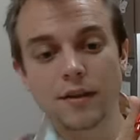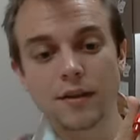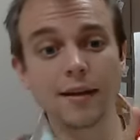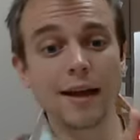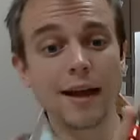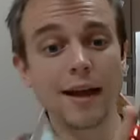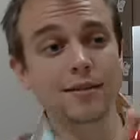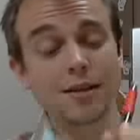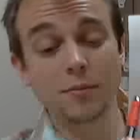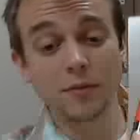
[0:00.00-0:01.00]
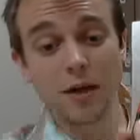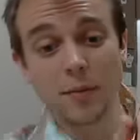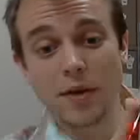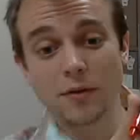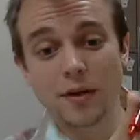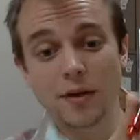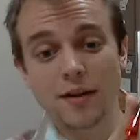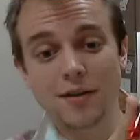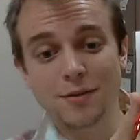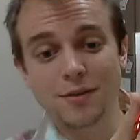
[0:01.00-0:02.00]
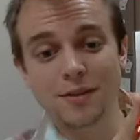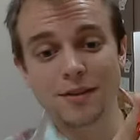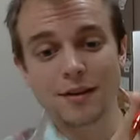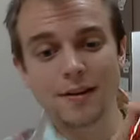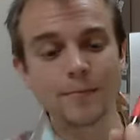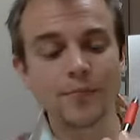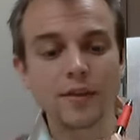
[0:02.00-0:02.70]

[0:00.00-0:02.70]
It has some metal-like characteristic there.